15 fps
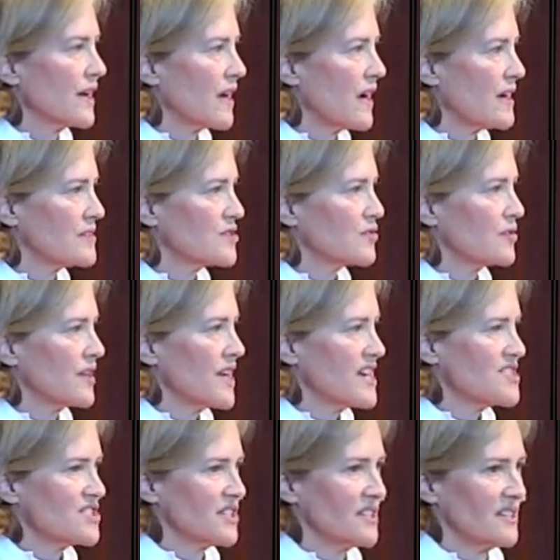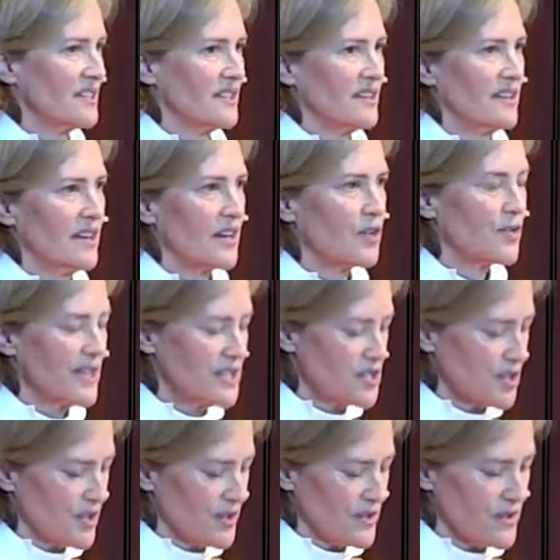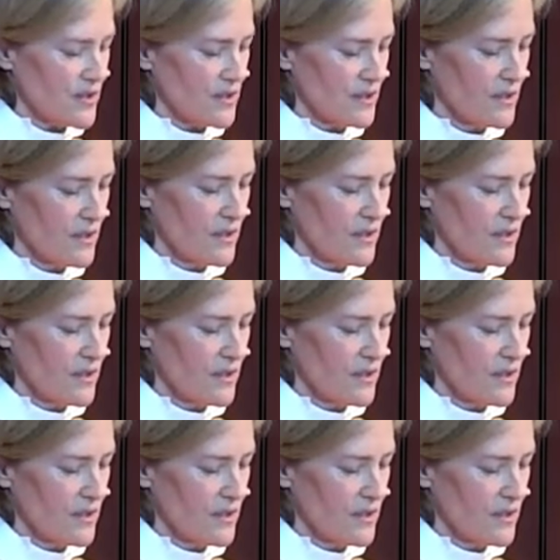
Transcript: God's creation and creatures.